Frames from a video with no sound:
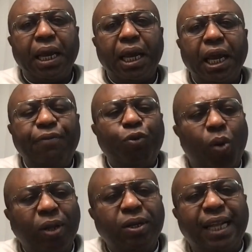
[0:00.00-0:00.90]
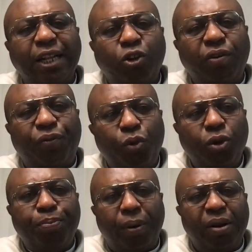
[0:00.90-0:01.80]
If we want to get out of the food
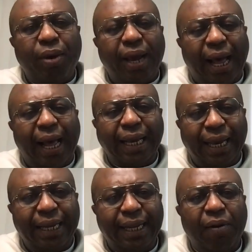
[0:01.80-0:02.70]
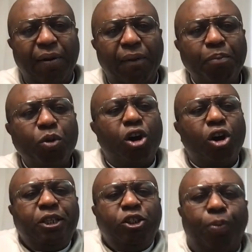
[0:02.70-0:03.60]
problem we are in now,
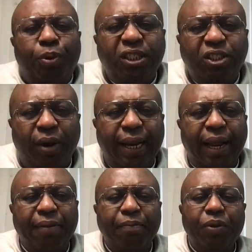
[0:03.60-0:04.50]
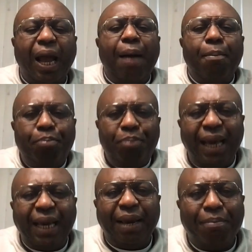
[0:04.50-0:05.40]
government needs to put this together and bear
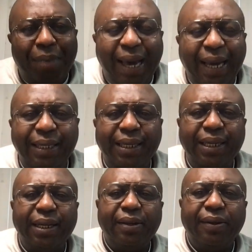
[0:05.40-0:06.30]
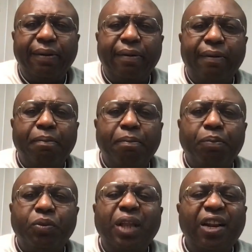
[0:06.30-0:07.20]
in mind
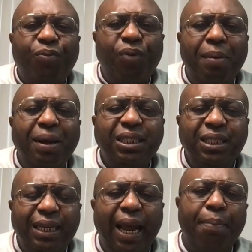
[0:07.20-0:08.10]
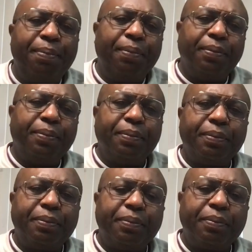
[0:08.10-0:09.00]
that the farmers need help,
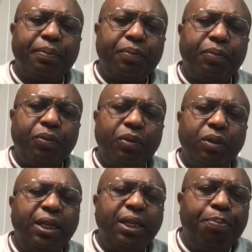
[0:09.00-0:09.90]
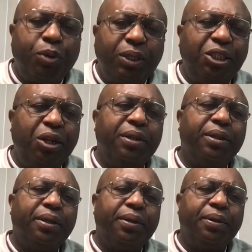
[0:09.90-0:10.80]
they need protection,
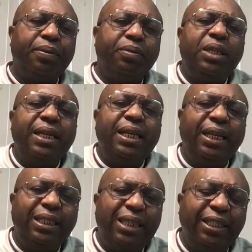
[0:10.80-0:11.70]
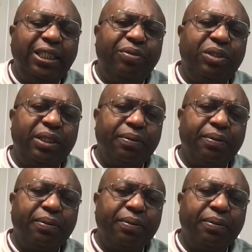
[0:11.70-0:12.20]
they need incentives,